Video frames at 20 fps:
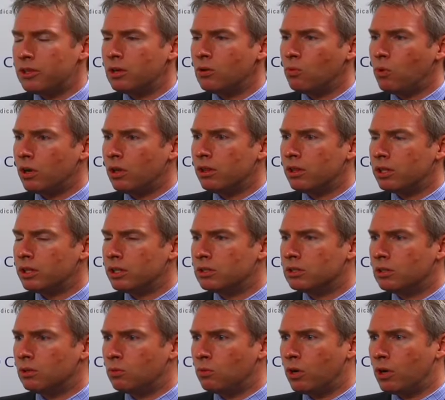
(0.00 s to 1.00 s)
think one of the
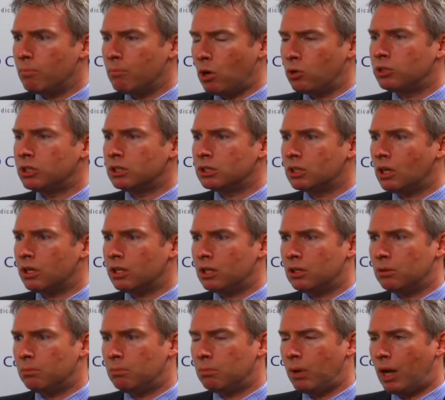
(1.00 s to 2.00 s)
things that we're most
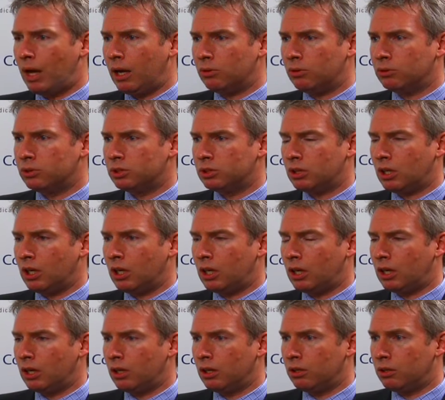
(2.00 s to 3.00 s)
excited about
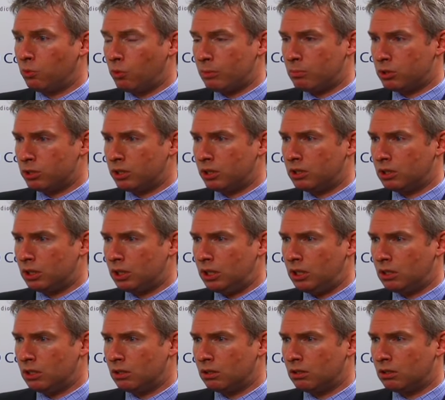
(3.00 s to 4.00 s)
that we presented
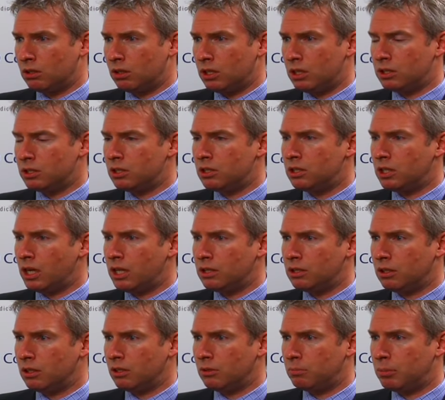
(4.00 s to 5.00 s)
here is the
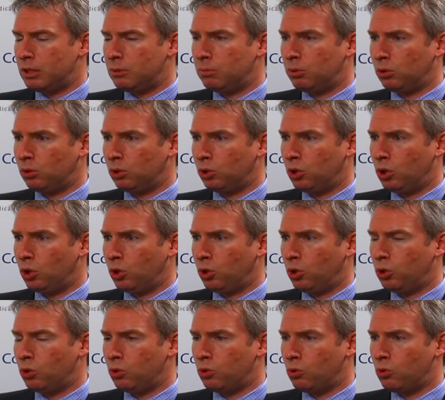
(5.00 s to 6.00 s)
data that people
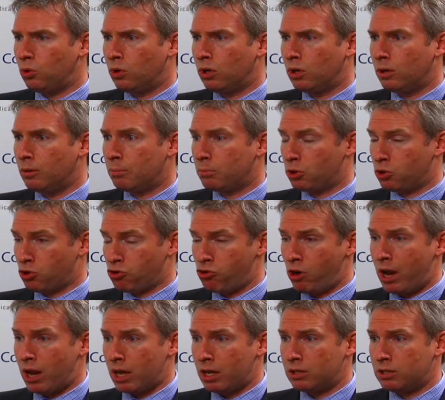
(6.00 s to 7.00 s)
who
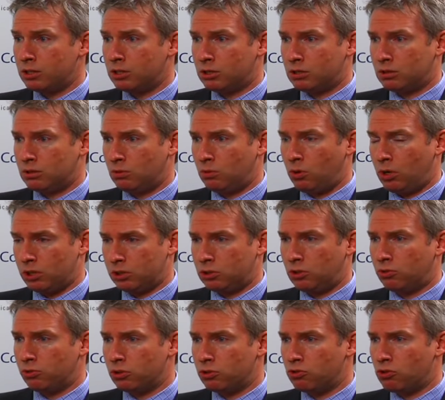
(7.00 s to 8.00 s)
progress
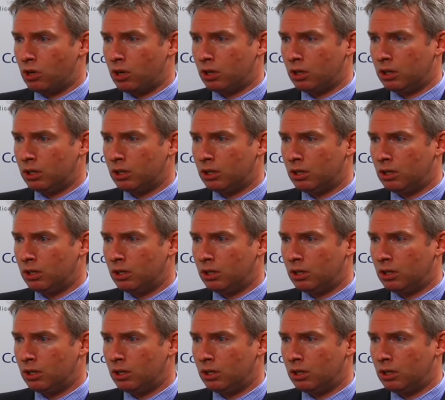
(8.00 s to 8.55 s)
whilst on the drug,